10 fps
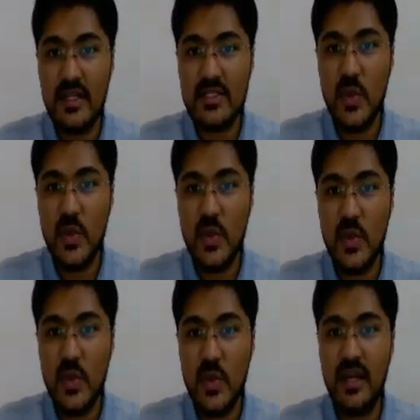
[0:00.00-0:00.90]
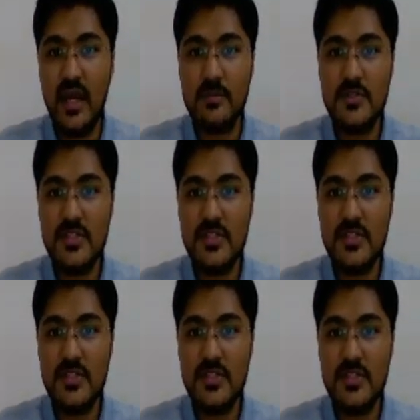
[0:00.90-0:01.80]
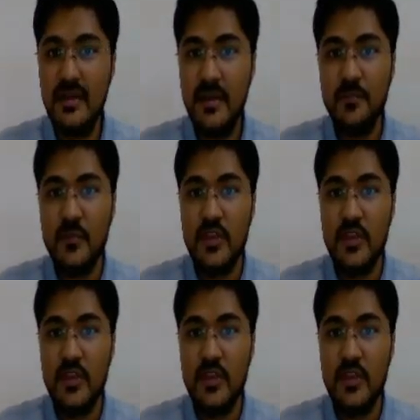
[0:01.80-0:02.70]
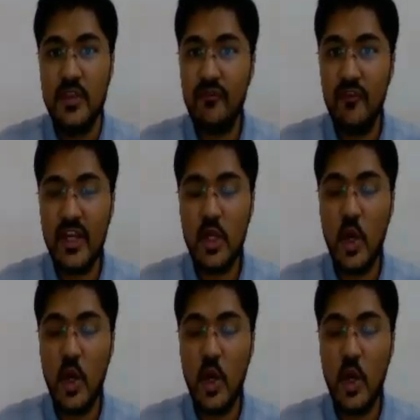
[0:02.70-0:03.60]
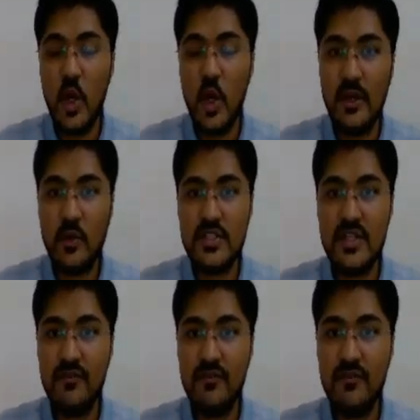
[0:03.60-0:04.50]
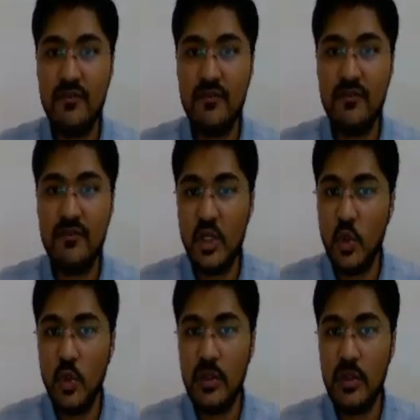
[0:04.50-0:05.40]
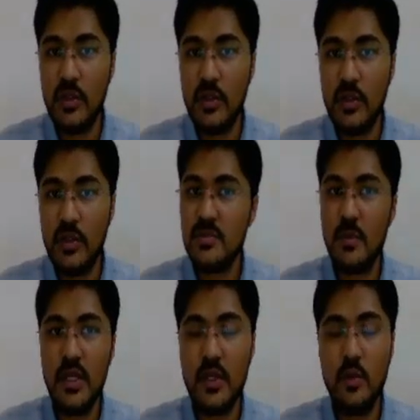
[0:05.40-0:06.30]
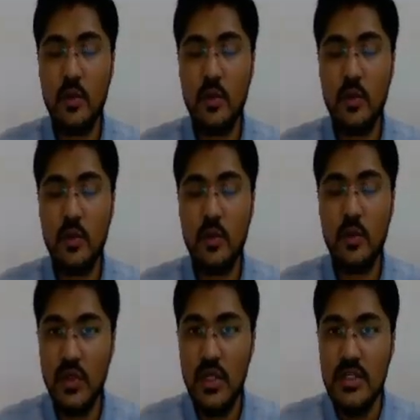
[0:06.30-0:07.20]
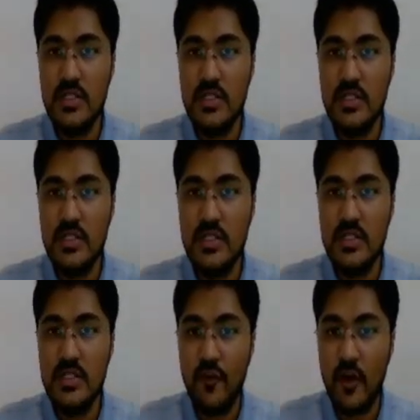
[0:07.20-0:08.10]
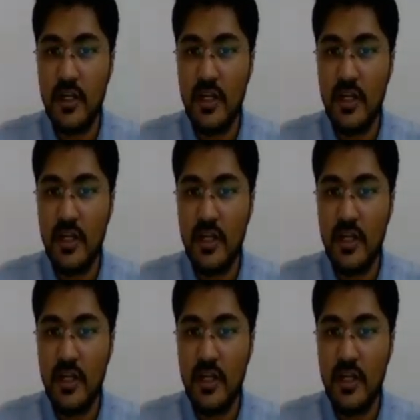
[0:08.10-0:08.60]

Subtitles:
grams, and the molecular weight of nitrogen will be N2. Nitrogen molecule is N2, so 14 into